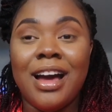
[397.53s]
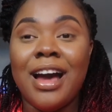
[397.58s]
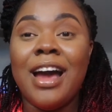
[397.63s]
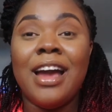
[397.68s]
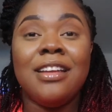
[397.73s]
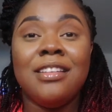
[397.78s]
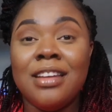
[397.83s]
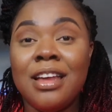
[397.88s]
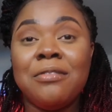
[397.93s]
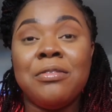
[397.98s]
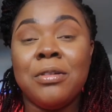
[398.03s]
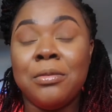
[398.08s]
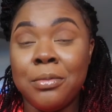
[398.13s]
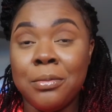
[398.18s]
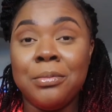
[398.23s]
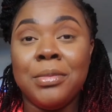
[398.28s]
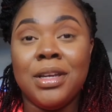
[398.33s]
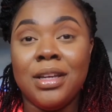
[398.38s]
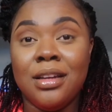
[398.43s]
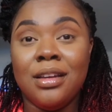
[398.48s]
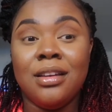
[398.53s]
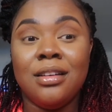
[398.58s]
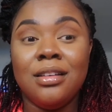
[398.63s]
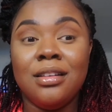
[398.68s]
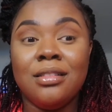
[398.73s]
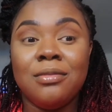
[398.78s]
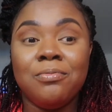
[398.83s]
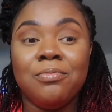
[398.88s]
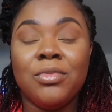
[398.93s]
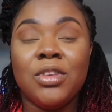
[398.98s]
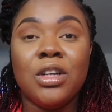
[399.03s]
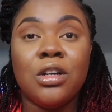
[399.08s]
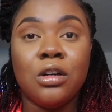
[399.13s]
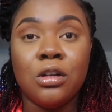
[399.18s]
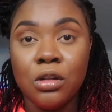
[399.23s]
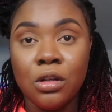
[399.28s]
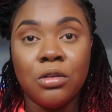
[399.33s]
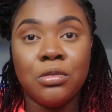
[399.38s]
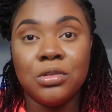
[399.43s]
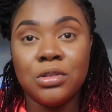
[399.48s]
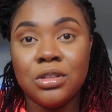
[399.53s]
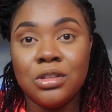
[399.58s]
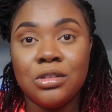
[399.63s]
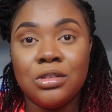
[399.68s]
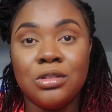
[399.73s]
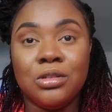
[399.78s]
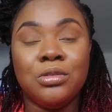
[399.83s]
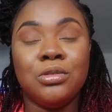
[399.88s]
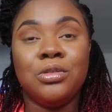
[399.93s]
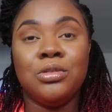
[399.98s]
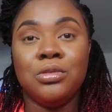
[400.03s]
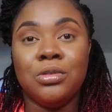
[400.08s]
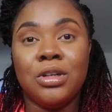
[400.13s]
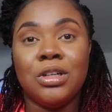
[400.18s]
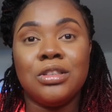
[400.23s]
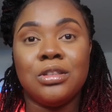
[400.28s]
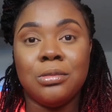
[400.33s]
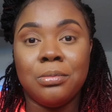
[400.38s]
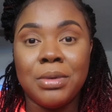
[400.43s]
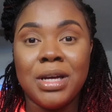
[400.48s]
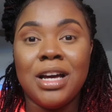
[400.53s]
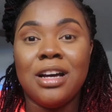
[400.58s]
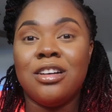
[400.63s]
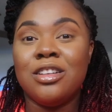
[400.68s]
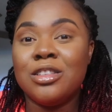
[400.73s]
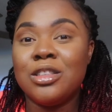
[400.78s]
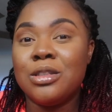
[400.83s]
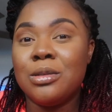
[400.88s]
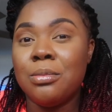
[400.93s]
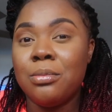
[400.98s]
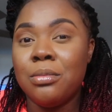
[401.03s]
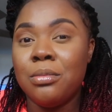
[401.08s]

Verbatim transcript: I've never even been close to two hundred pounds